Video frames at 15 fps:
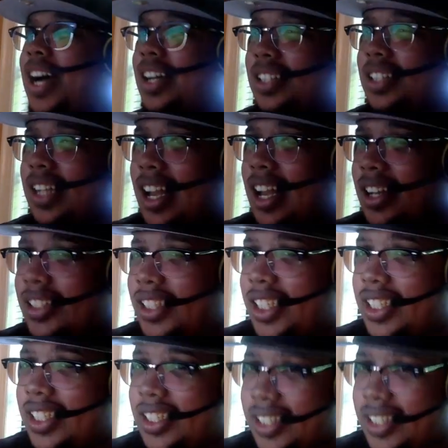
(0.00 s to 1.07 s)
dollars to get the
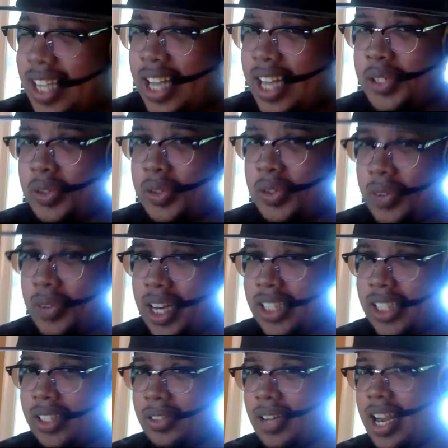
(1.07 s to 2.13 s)
statue erected,
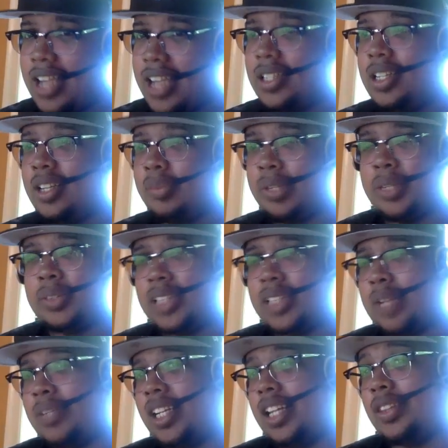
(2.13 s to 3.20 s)
right? But he was able to
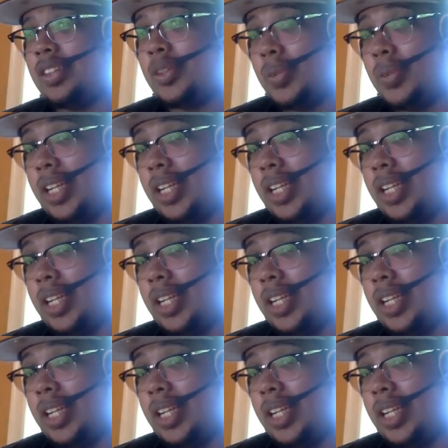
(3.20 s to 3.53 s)
get three,